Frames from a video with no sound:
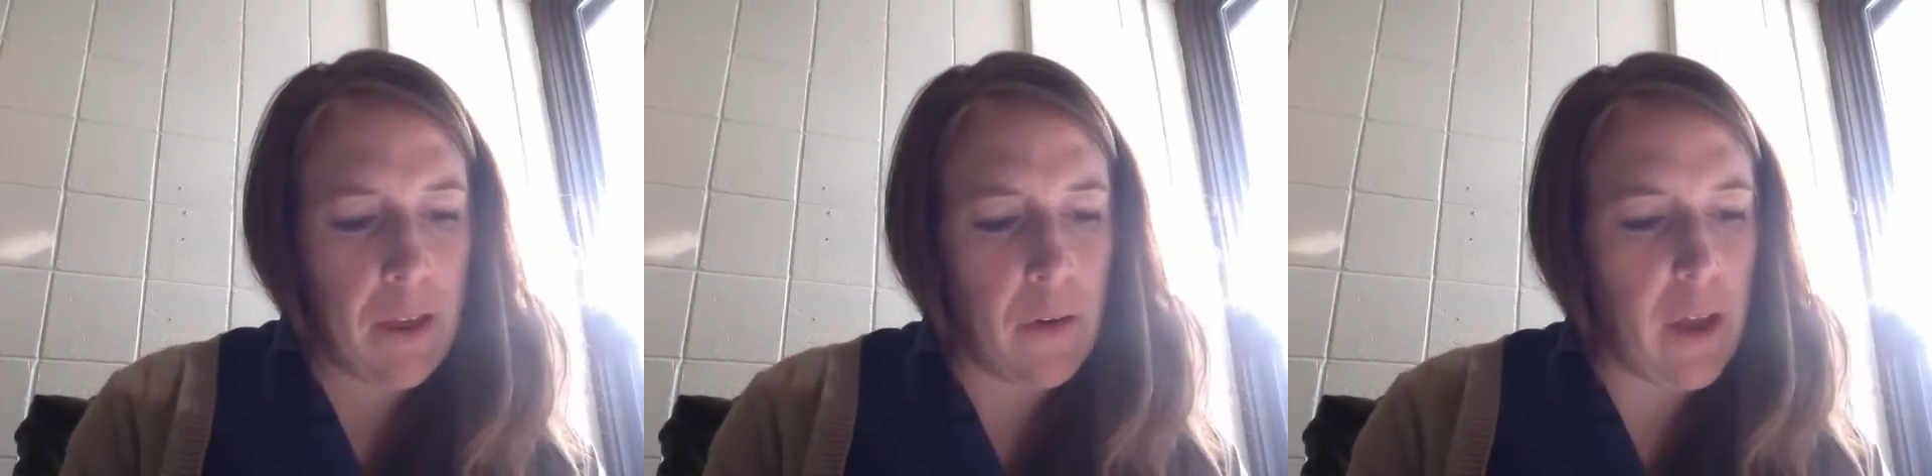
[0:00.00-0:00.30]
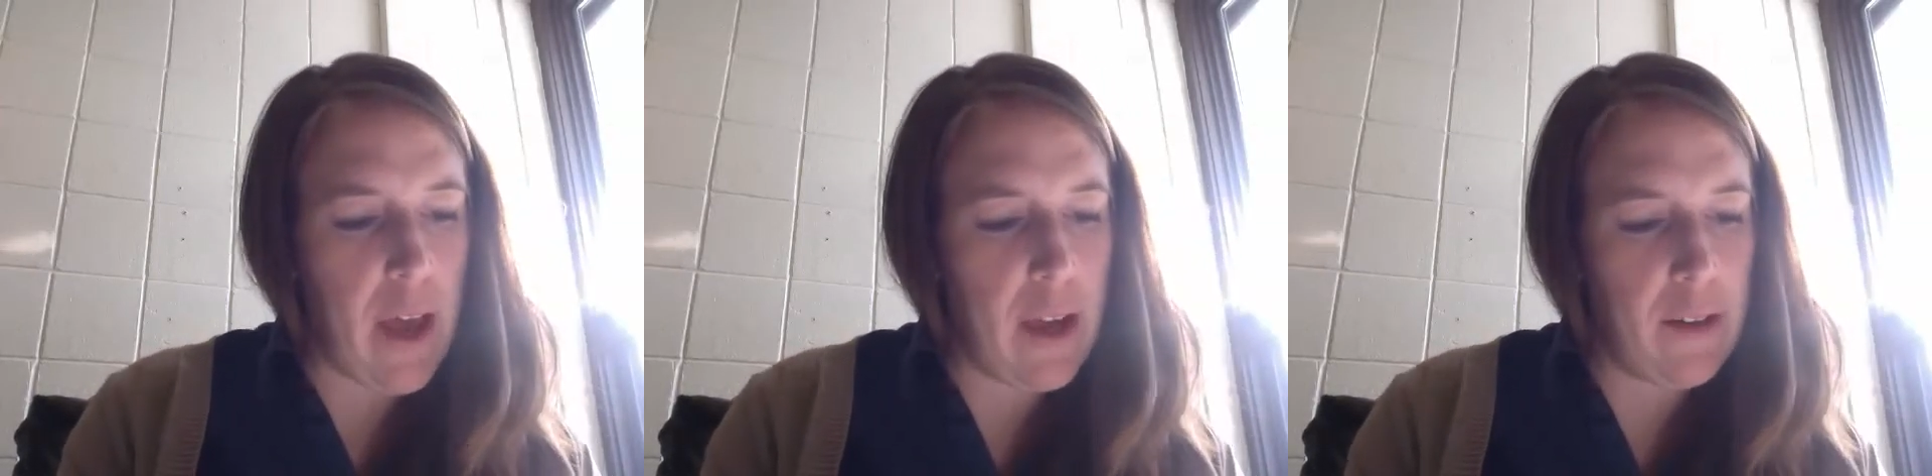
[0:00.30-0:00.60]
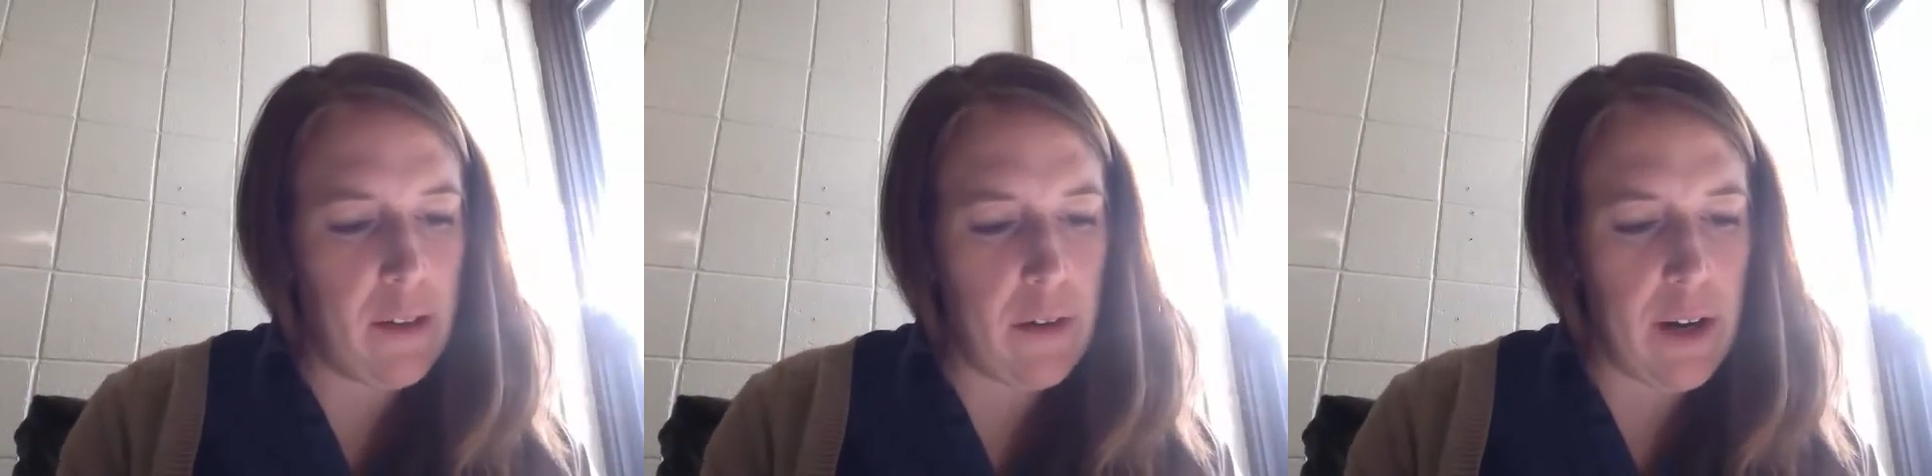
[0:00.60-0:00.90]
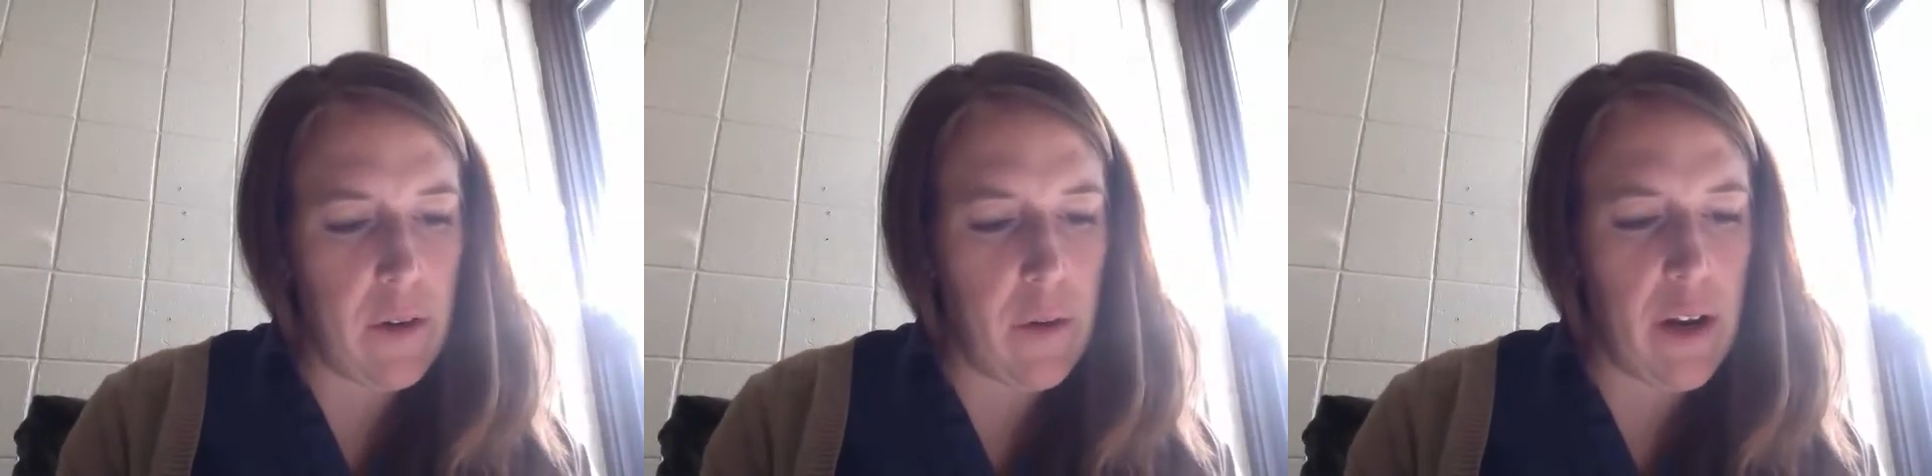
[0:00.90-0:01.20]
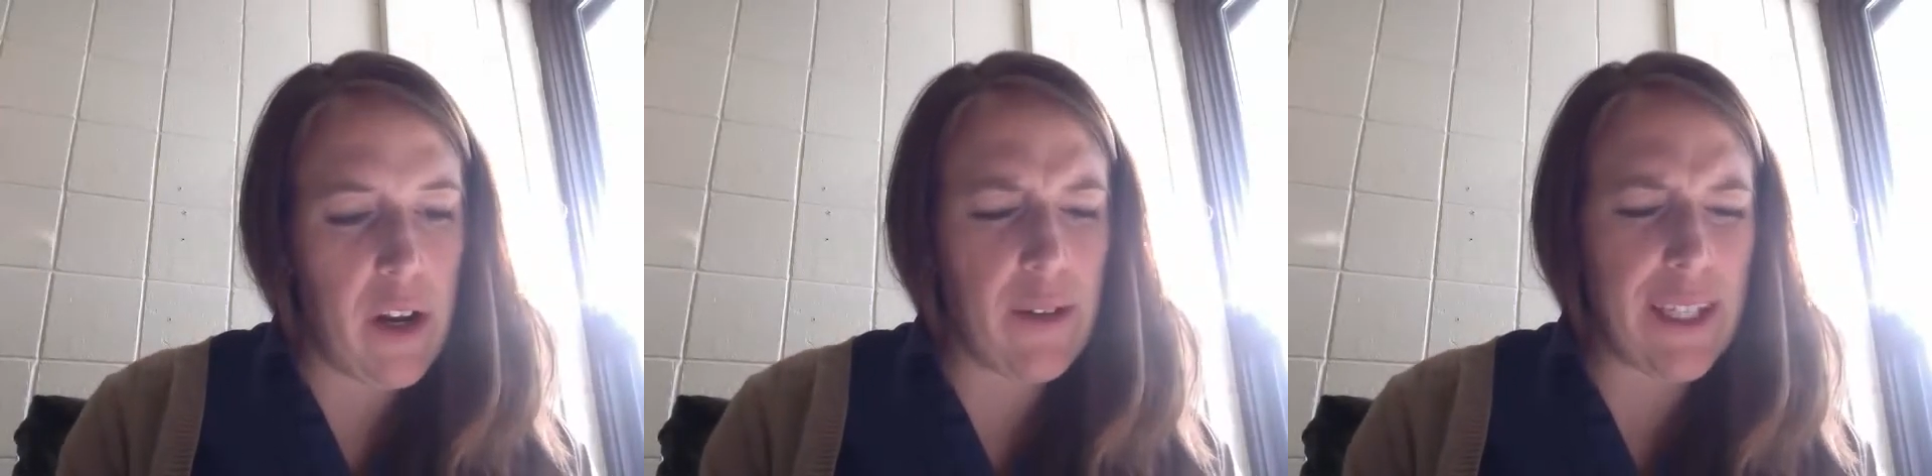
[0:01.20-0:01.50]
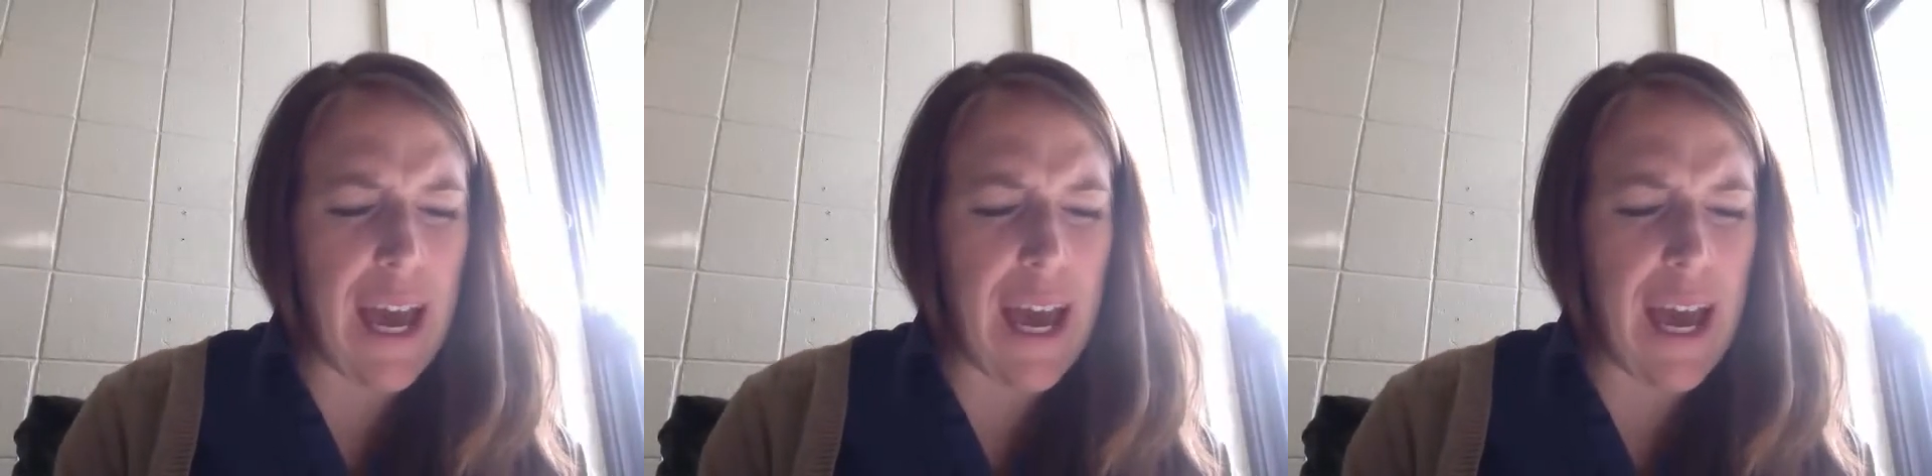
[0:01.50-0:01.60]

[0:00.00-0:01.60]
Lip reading: Okay, Gregorio is